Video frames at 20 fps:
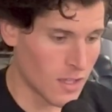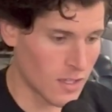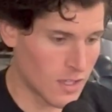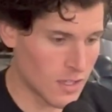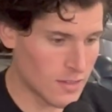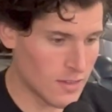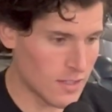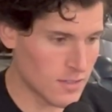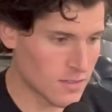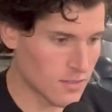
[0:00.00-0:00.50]

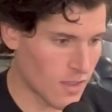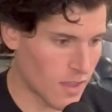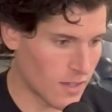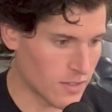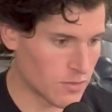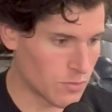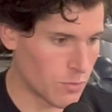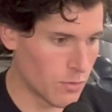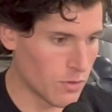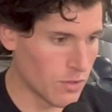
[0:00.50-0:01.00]
Get these
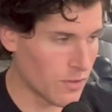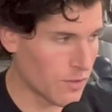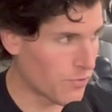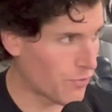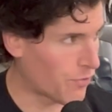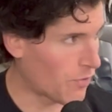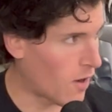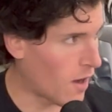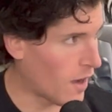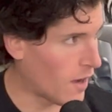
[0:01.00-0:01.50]
legs really
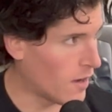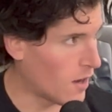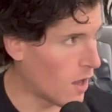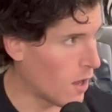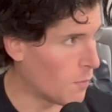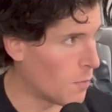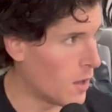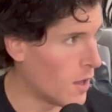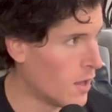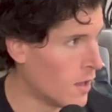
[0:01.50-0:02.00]
fried
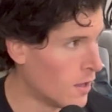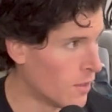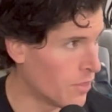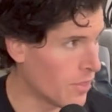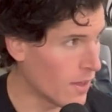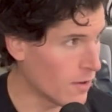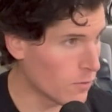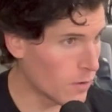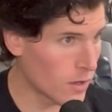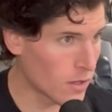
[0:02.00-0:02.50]
up.
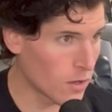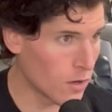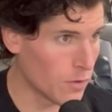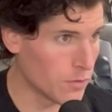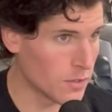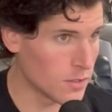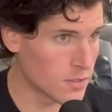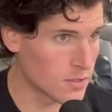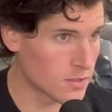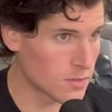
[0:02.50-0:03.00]
Then when I go
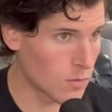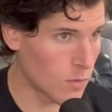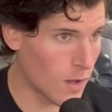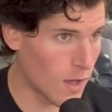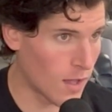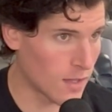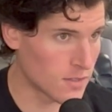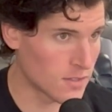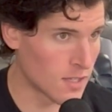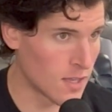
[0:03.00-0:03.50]
into
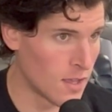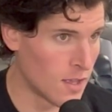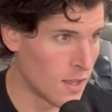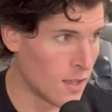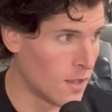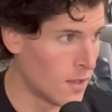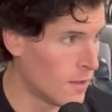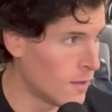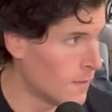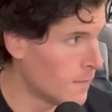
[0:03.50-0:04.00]
squats,
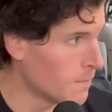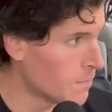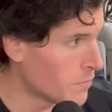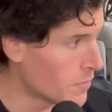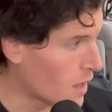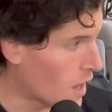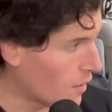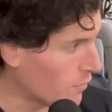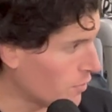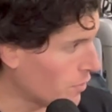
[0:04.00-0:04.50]

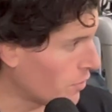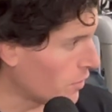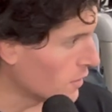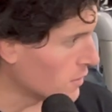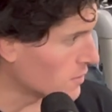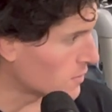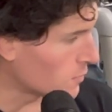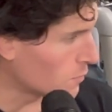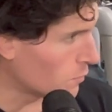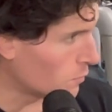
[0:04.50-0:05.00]

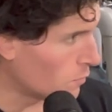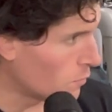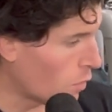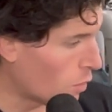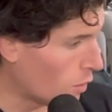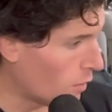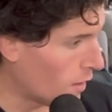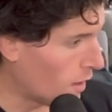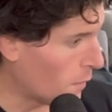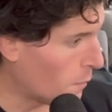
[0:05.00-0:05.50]
everything's
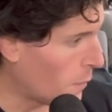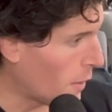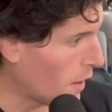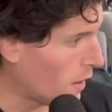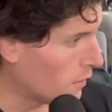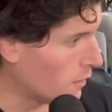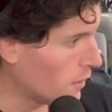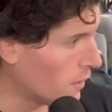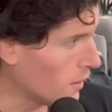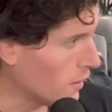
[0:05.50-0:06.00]
more at
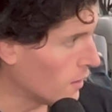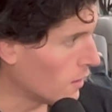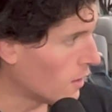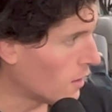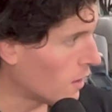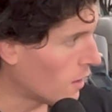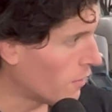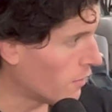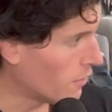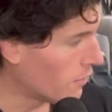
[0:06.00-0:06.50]
parity.
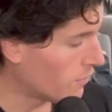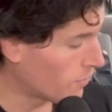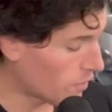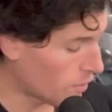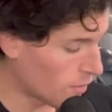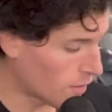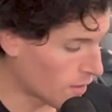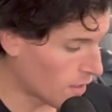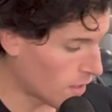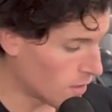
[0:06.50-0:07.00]
I've
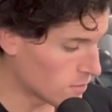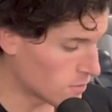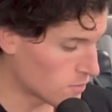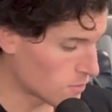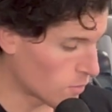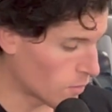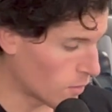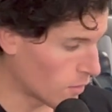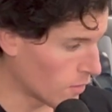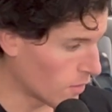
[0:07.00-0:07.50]
already got
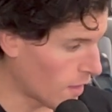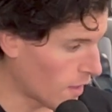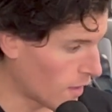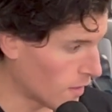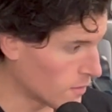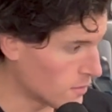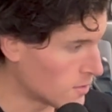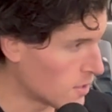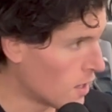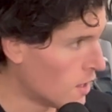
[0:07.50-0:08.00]
sore
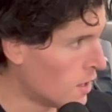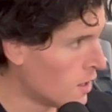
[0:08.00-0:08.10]
legs.